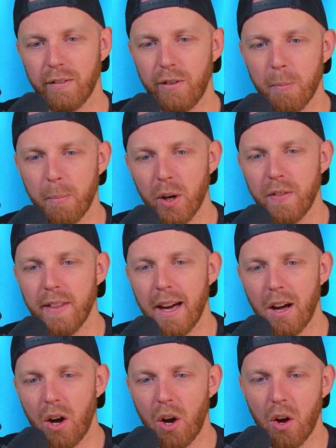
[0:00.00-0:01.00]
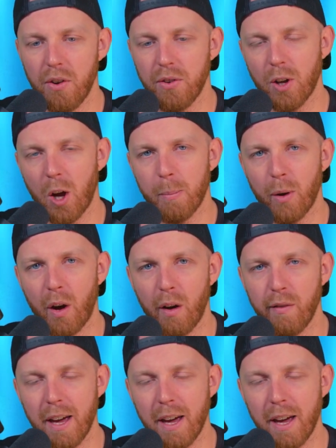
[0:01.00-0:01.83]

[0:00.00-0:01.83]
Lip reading: if you're putting that on top of